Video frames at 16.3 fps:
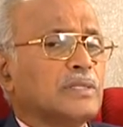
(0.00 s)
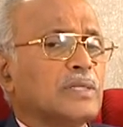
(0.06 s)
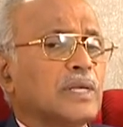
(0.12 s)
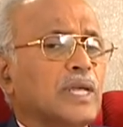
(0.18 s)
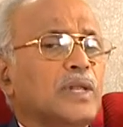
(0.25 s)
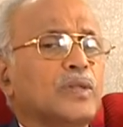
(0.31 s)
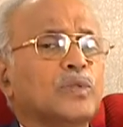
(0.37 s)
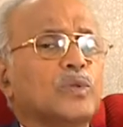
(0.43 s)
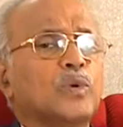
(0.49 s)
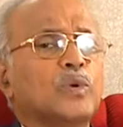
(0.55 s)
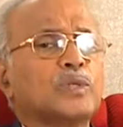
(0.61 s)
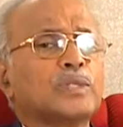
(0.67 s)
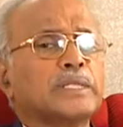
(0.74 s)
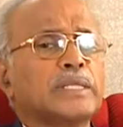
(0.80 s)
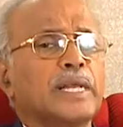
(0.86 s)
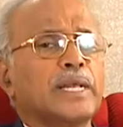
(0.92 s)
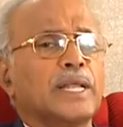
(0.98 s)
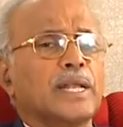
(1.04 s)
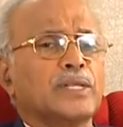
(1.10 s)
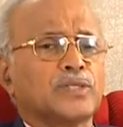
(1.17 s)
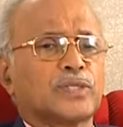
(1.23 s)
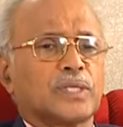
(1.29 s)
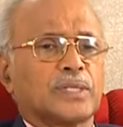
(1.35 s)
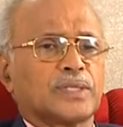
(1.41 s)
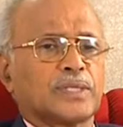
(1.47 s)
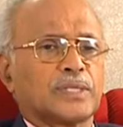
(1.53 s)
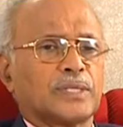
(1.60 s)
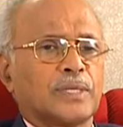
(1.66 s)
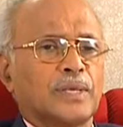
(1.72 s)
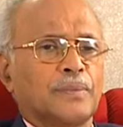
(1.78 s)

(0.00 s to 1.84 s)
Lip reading: in those sentences.